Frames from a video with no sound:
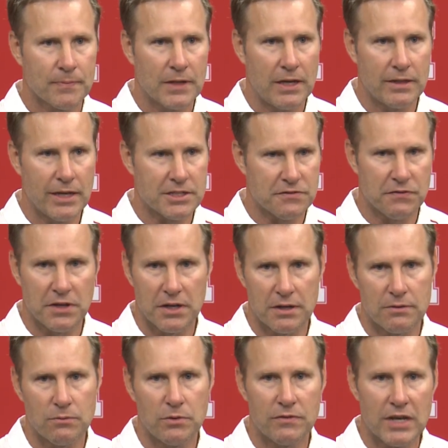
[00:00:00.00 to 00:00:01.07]
And that's
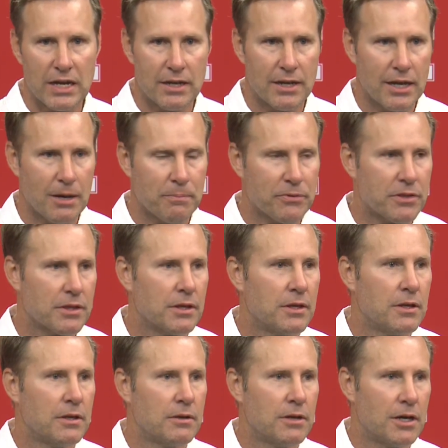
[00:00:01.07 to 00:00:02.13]
fun. We've got depth,
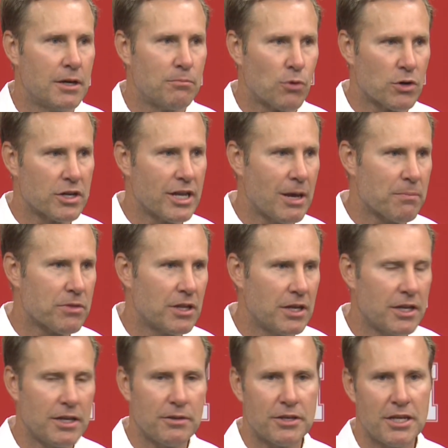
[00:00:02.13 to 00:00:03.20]
more depth than
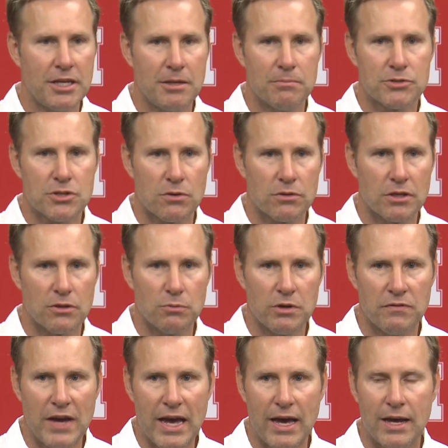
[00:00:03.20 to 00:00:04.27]
any team certainly that
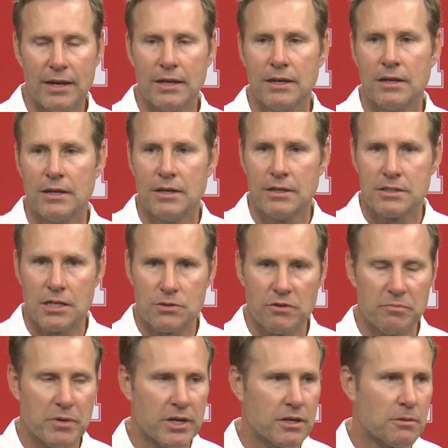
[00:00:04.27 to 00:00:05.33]
we've had since
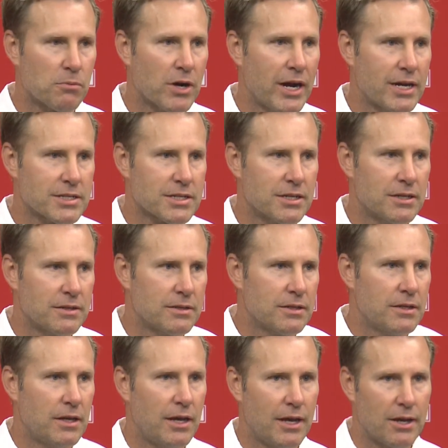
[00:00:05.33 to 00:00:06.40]
we've been at Nebraska.
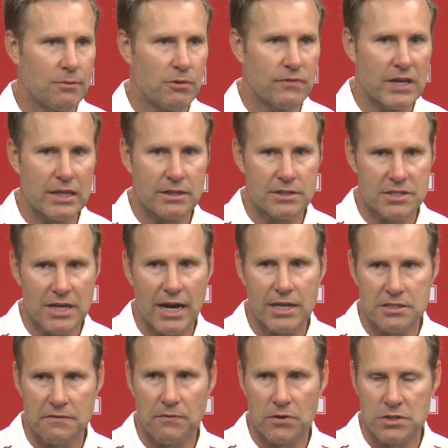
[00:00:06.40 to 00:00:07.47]
And we've got the
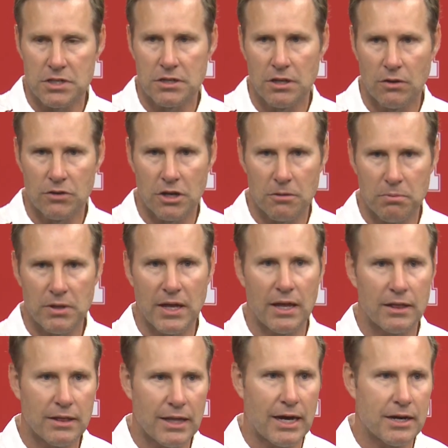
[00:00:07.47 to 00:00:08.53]
size and versatility to play
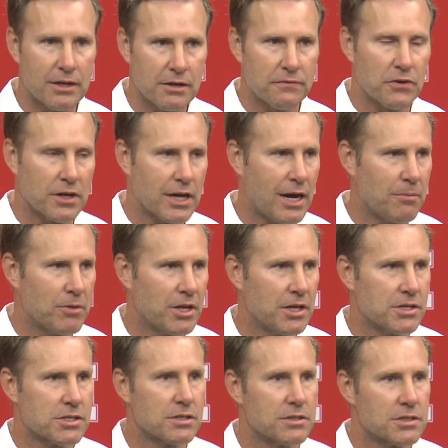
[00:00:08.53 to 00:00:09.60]
a lot of different
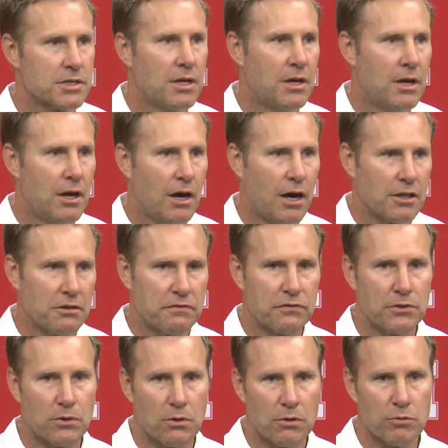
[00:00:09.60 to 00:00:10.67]
combinations on the
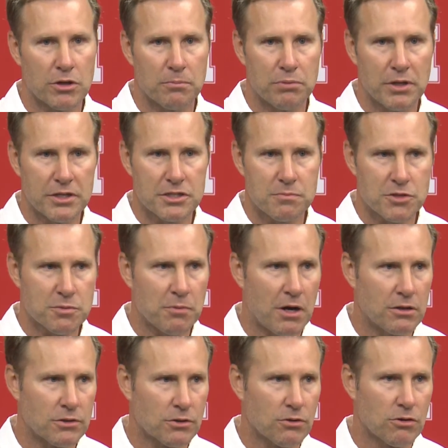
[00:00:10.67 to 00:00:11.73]
floor. We can play some
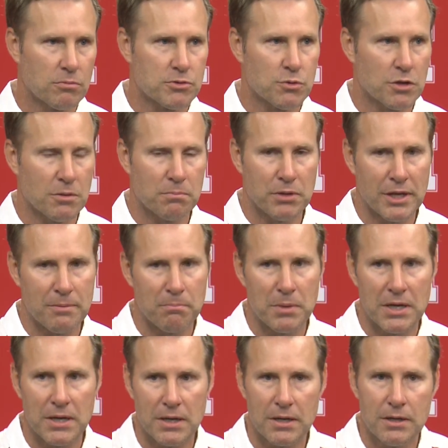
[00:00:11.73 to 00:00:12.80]
smaller groups. We can play
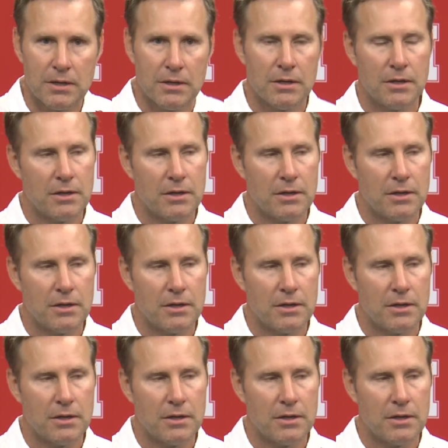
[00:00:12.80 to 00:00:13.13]
big.